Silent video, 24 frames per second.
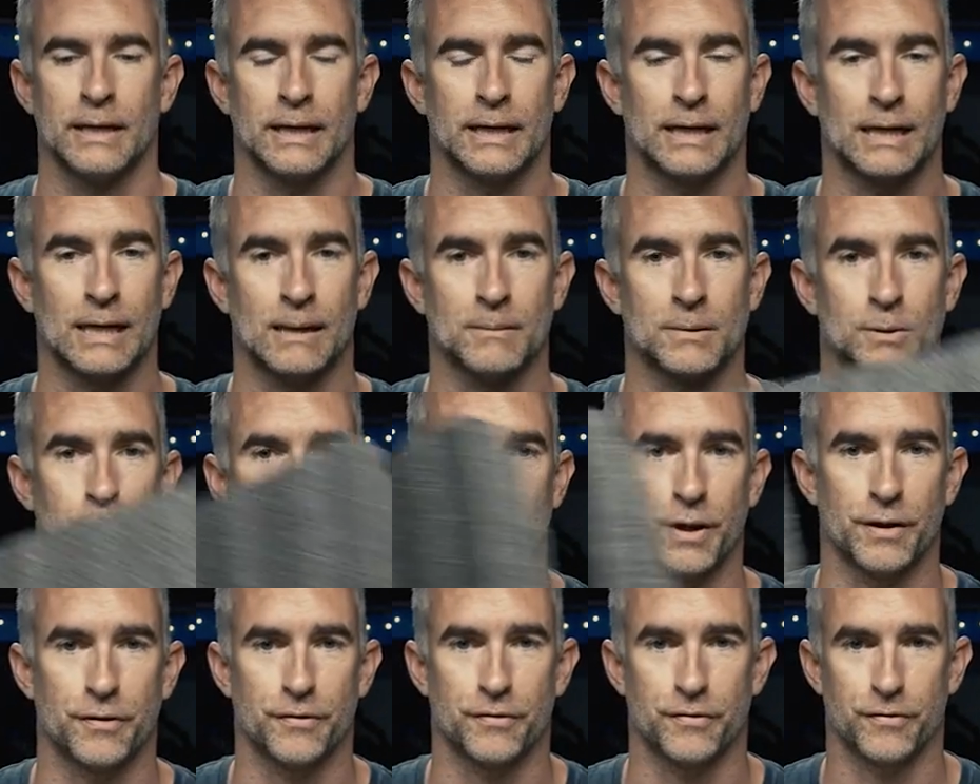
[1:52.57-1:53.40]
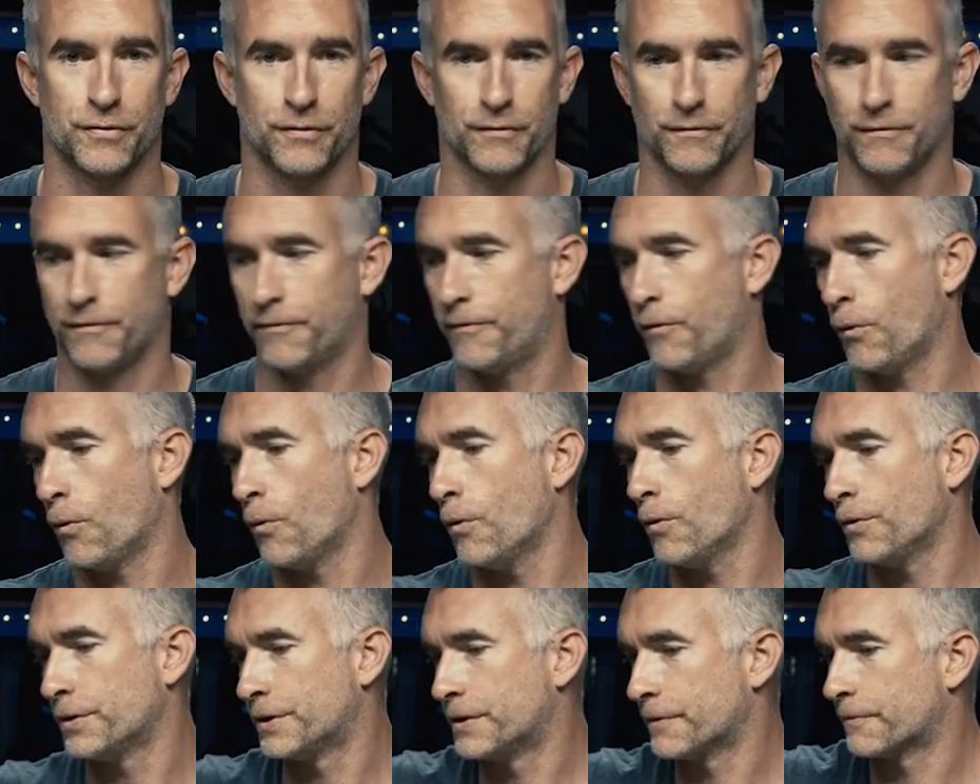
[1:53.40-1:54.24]
It comes with
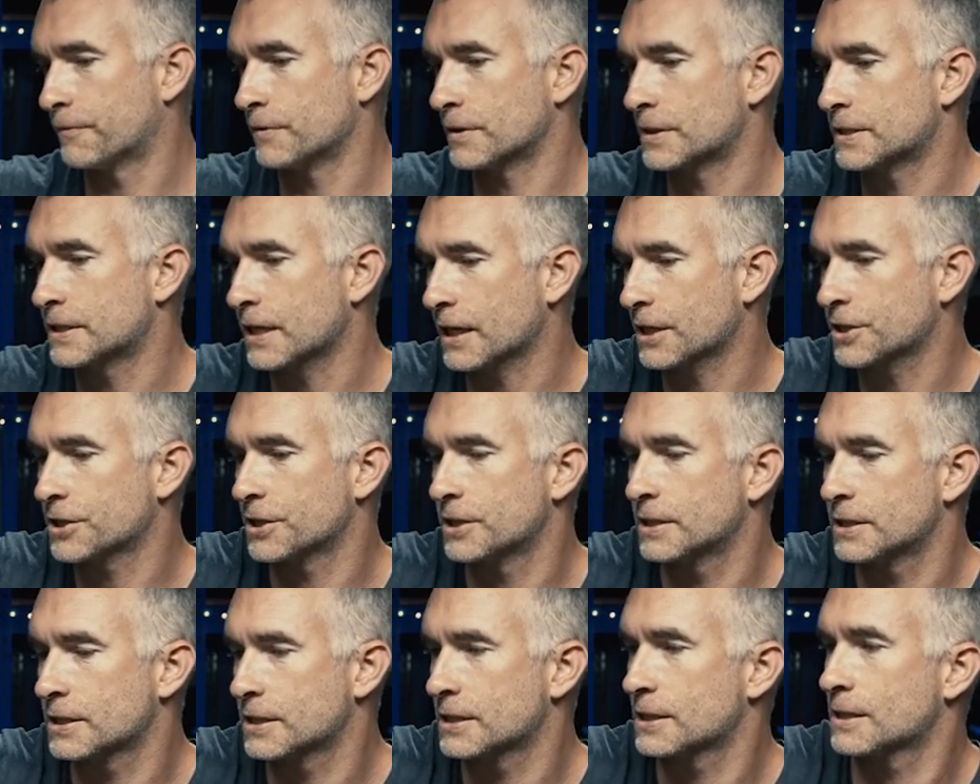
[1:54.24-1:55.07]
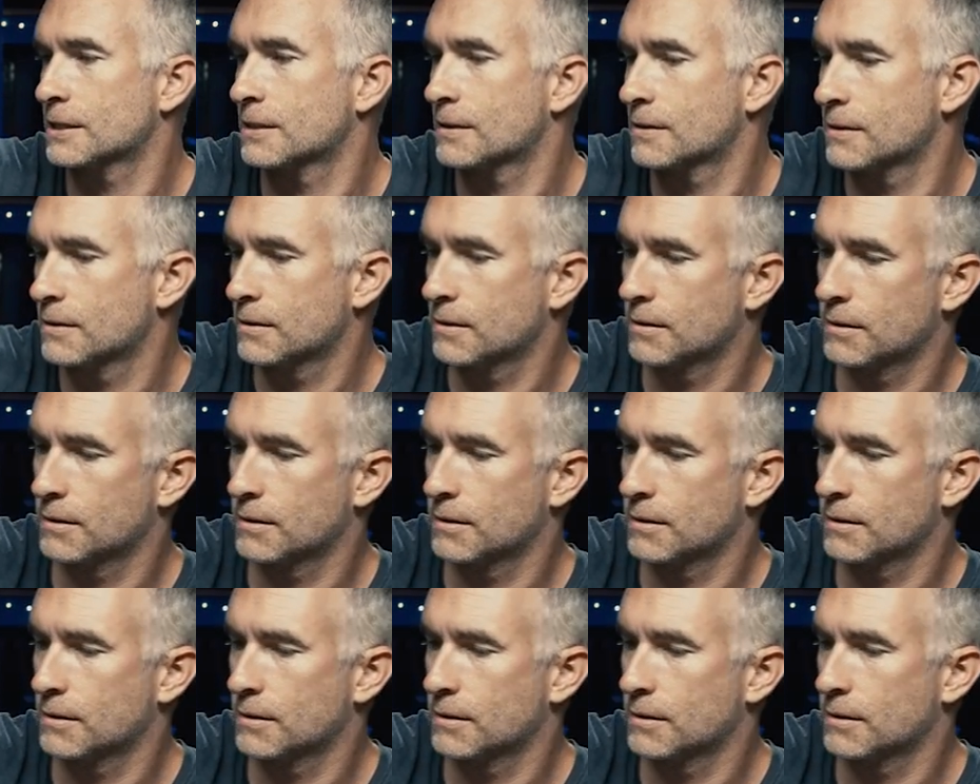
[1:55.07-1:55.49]
four different sections